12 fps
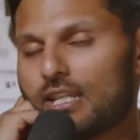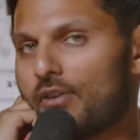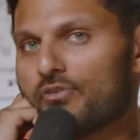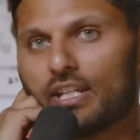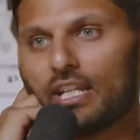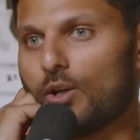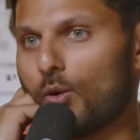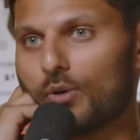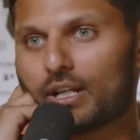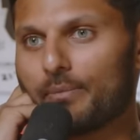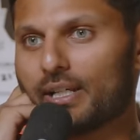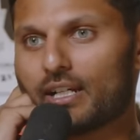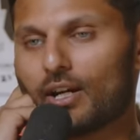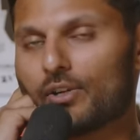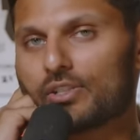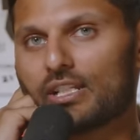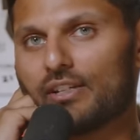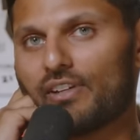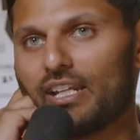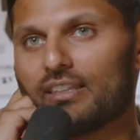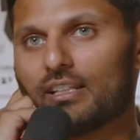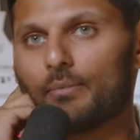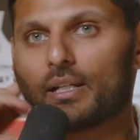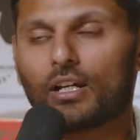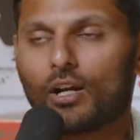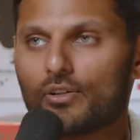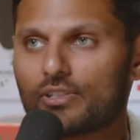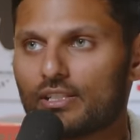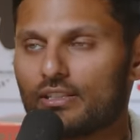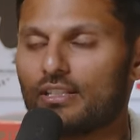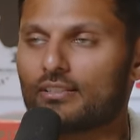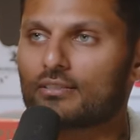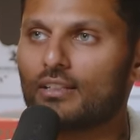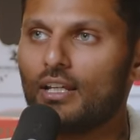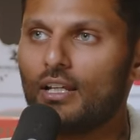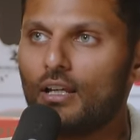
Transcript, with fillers: definitely not what I'm encouraging. If anything, I'm encouraging this